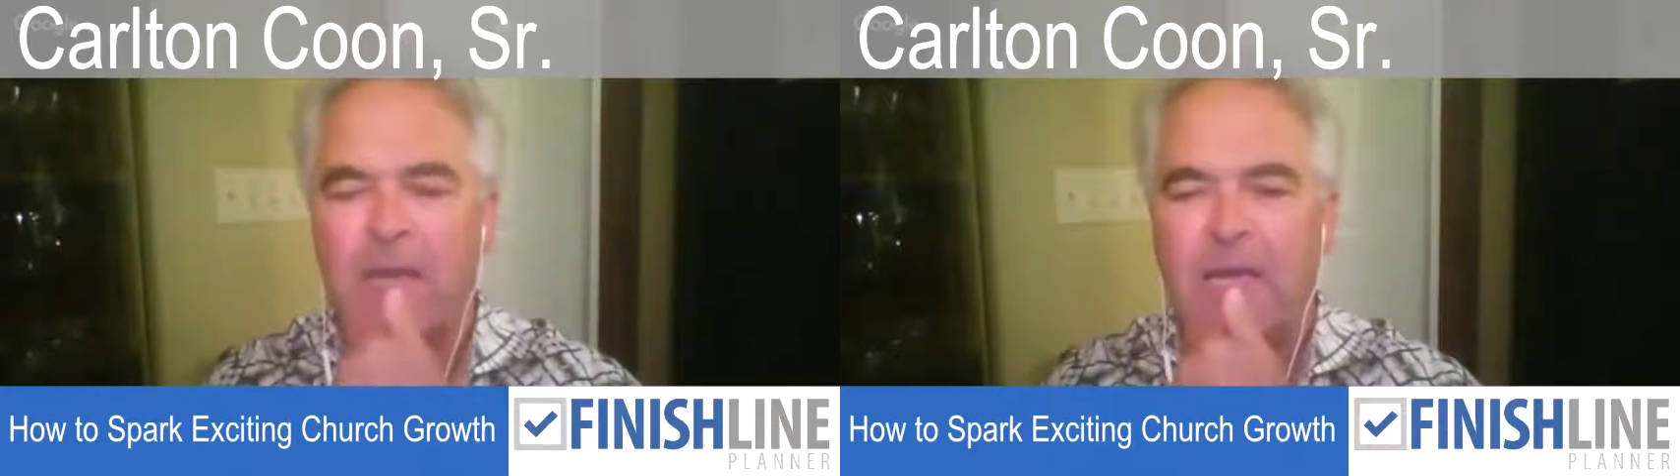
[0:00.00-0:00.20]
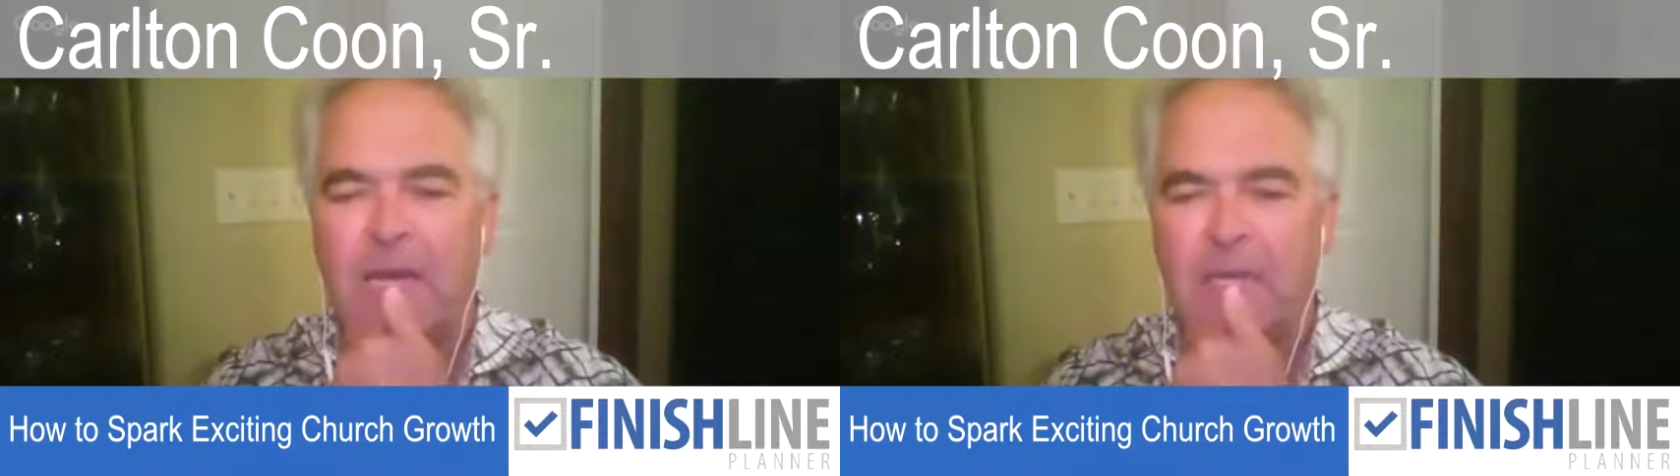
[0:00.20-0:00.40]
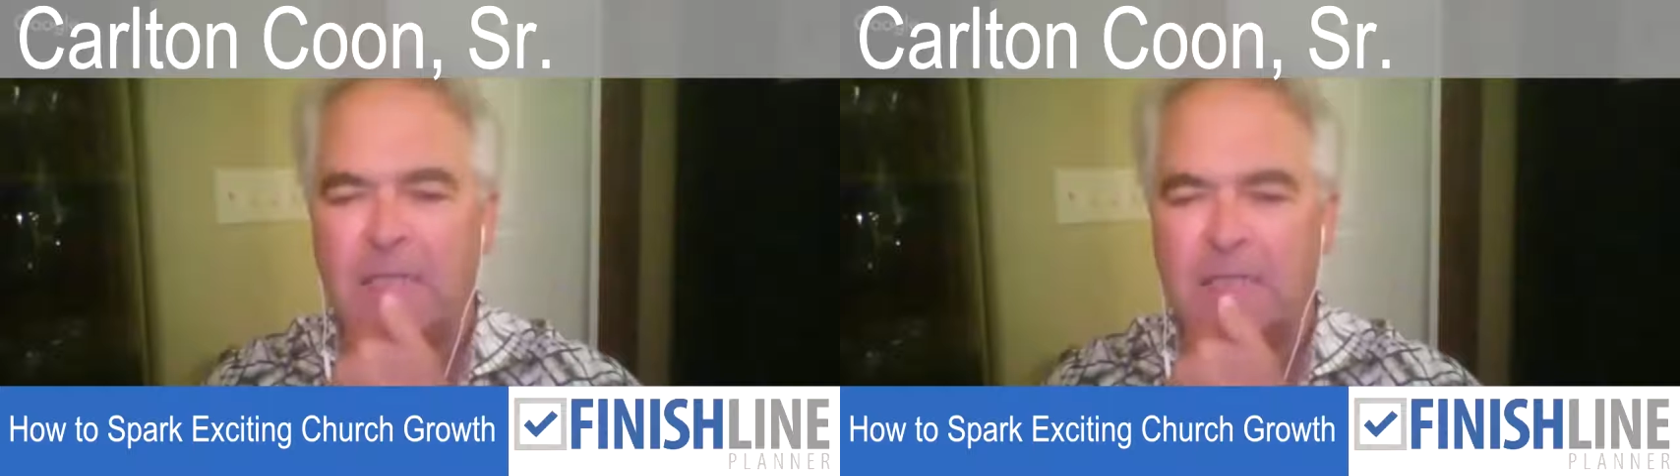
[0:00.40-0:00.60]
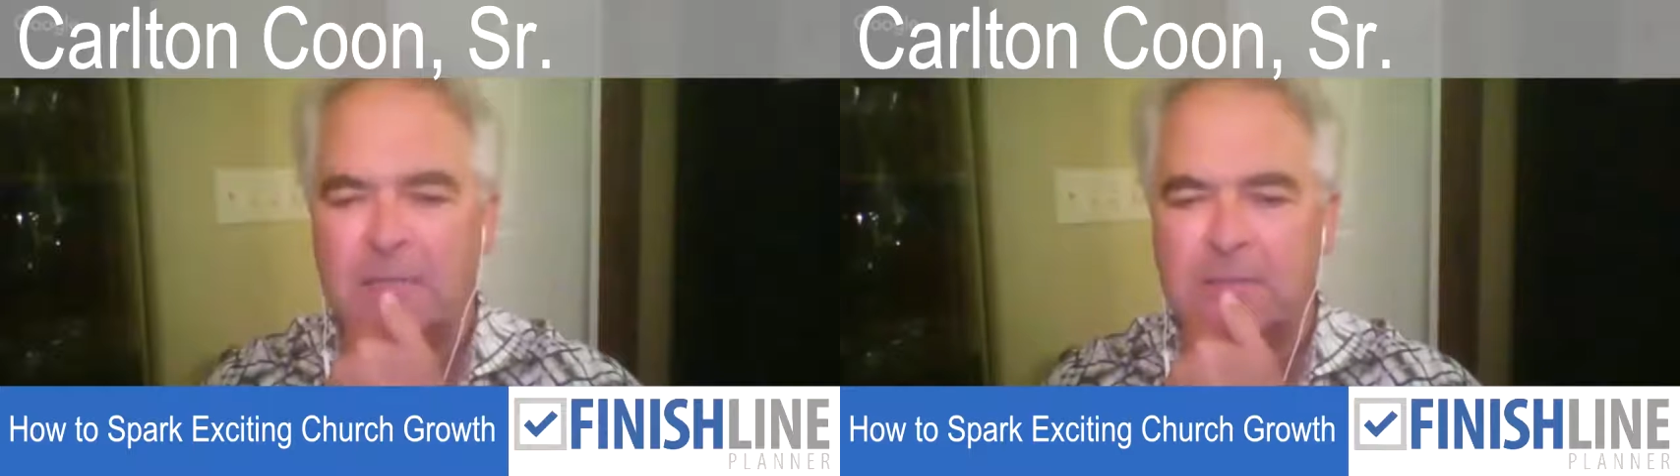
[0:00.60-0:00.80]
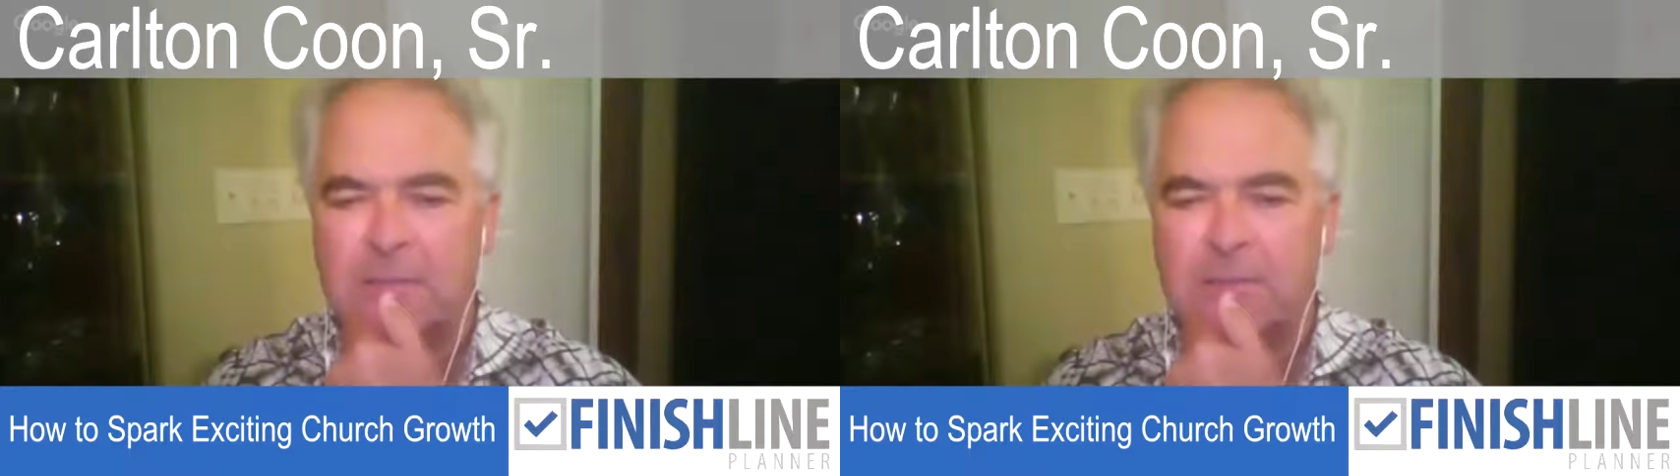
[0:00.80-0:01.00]
and I
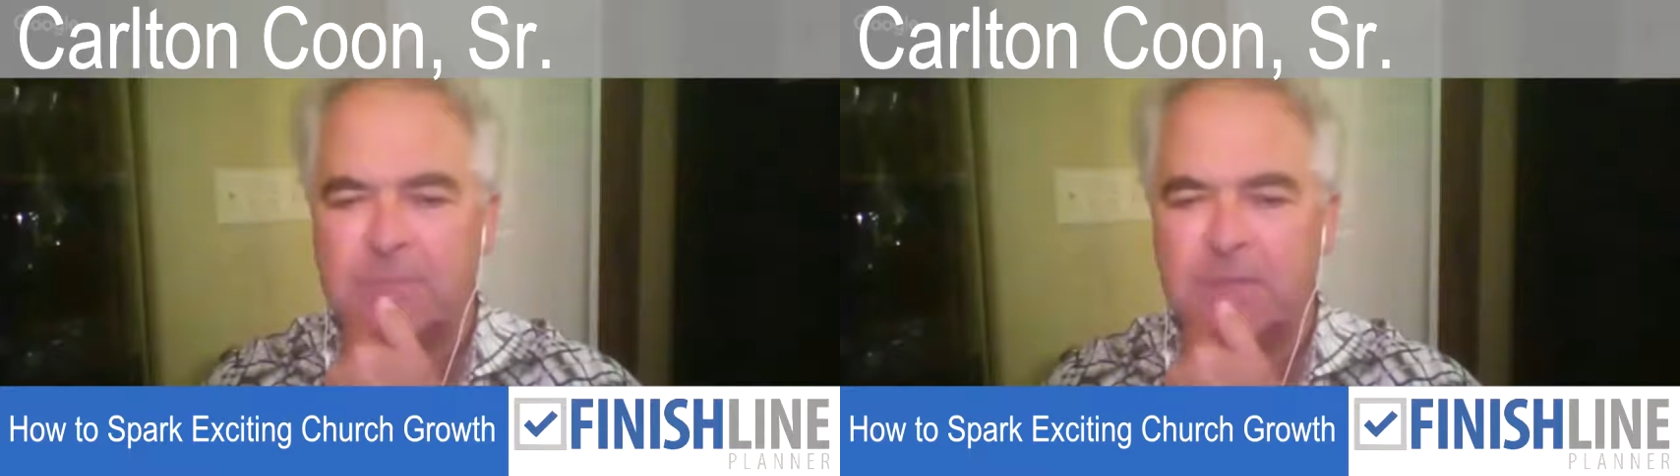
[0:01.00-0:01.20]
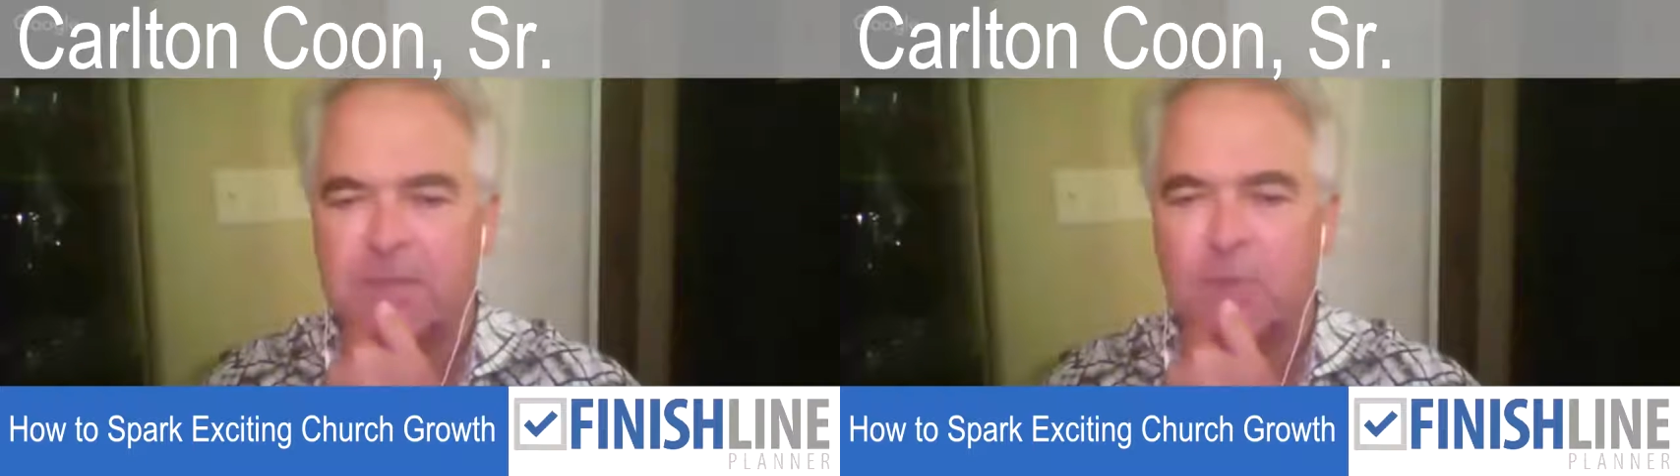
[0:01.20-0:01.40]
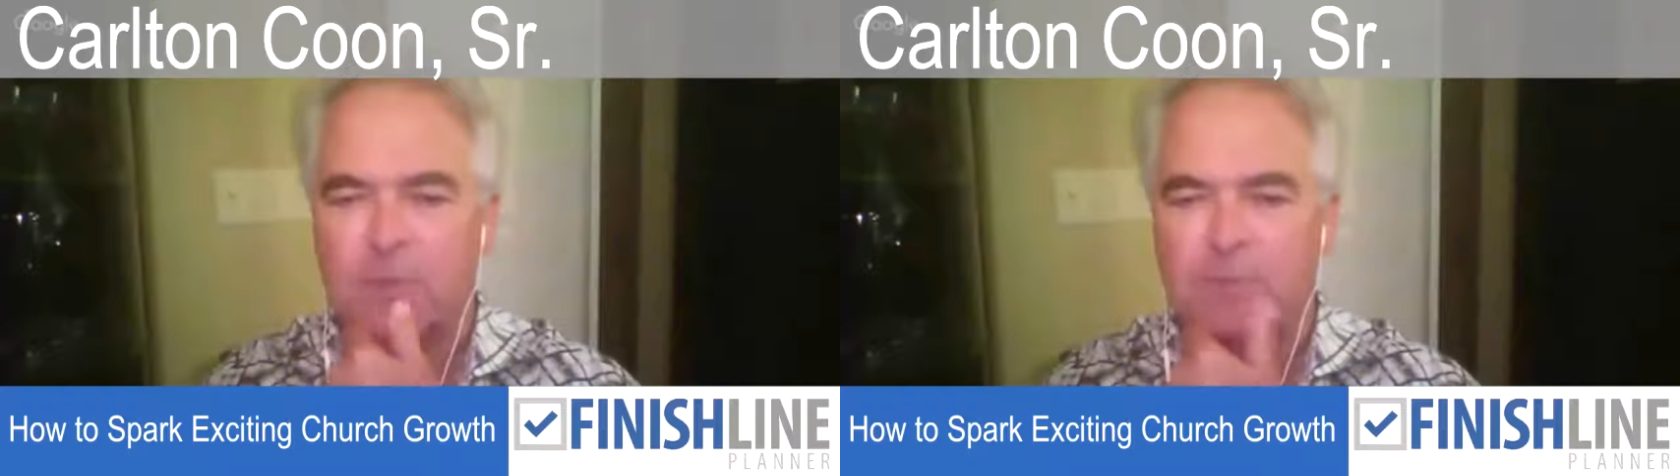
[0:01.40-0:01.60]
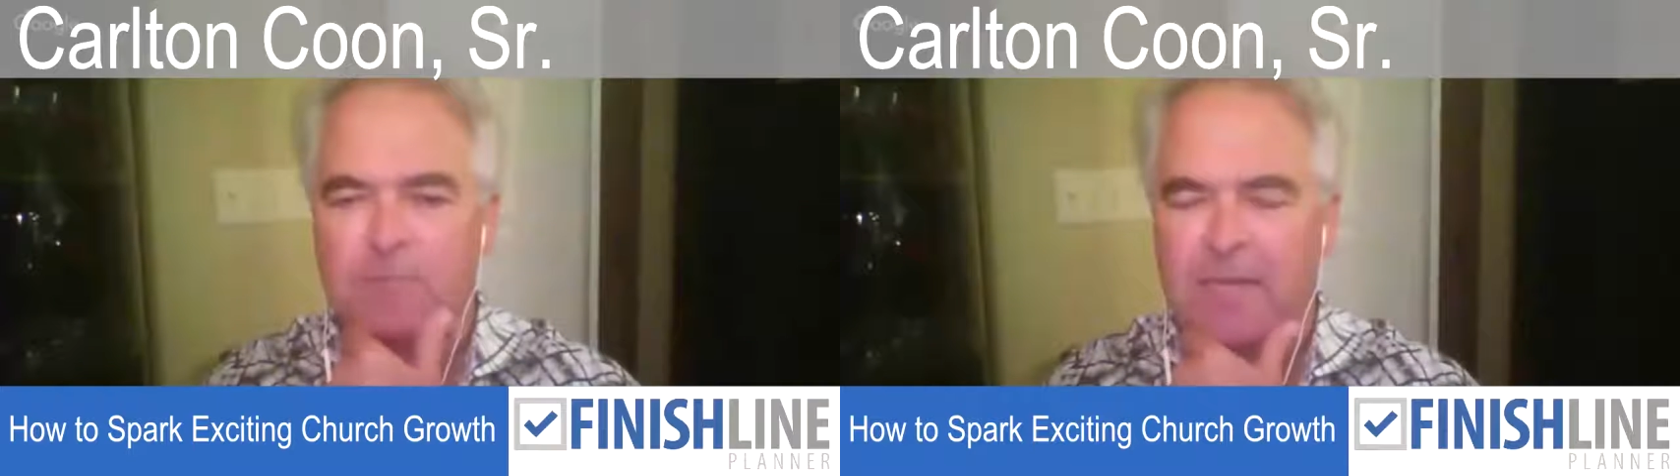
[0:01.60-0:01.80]
need to spend more of